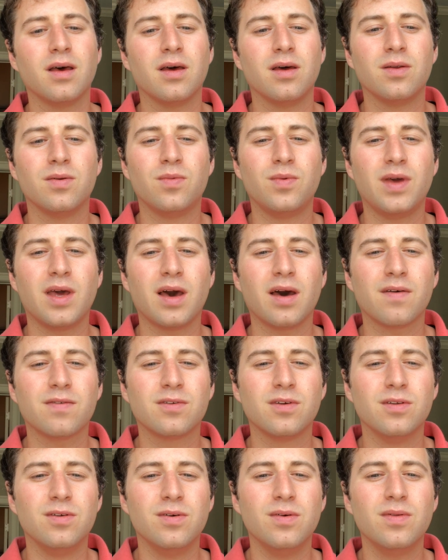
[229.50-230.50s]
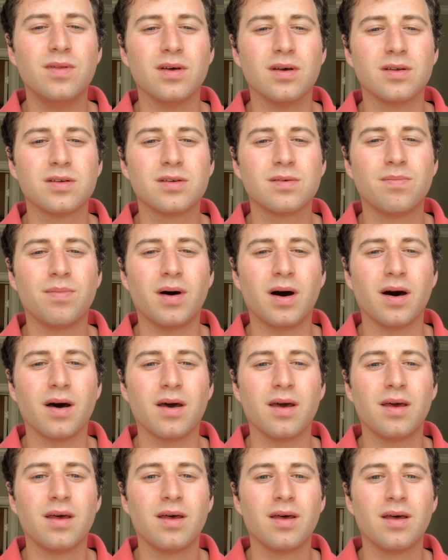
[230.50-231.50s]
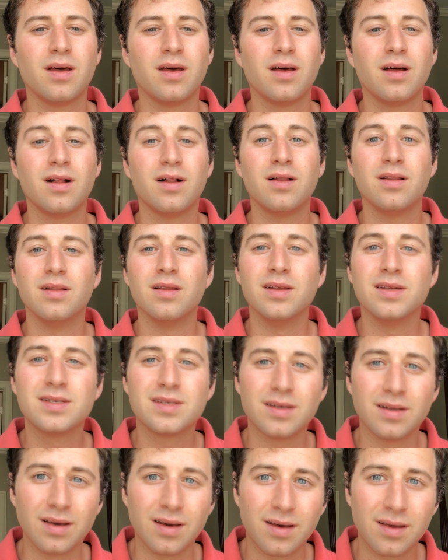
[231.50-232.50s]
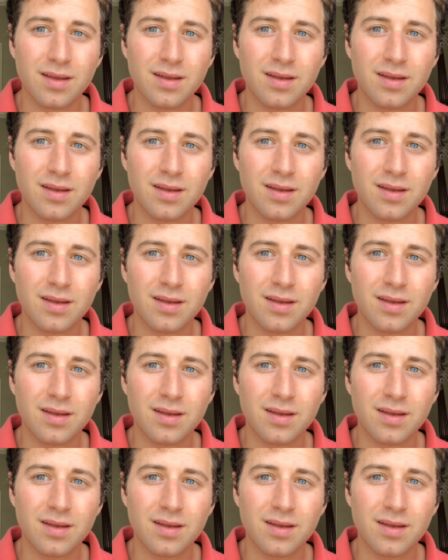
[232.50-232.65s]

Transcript: And we have to do this by listening.